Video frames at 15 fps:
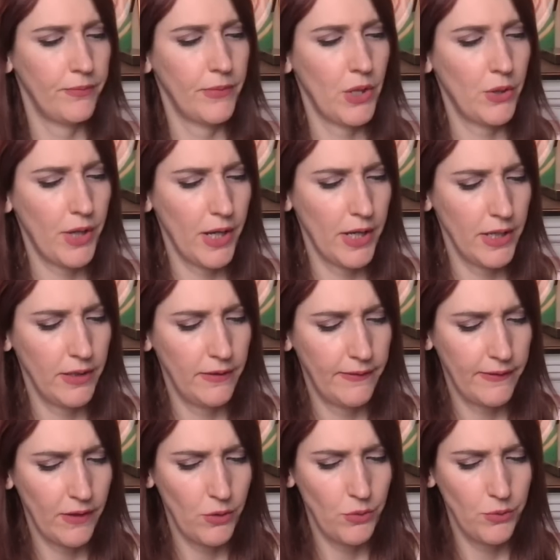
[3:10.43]
Okay,
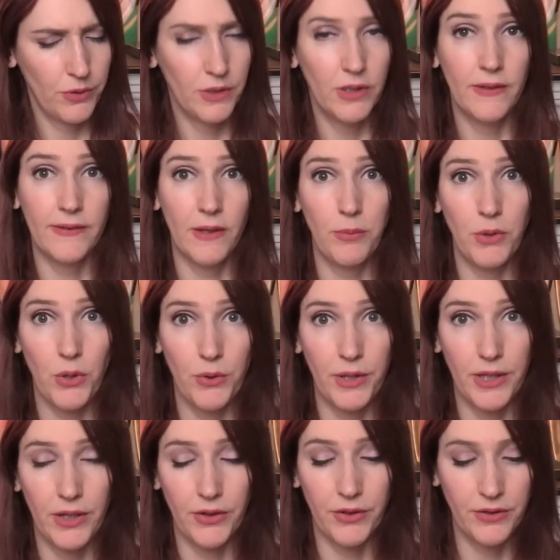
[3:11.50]
so let's keep going
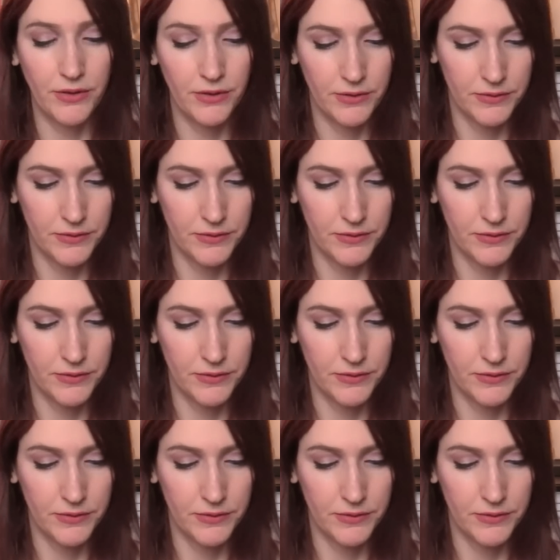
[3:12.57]
here.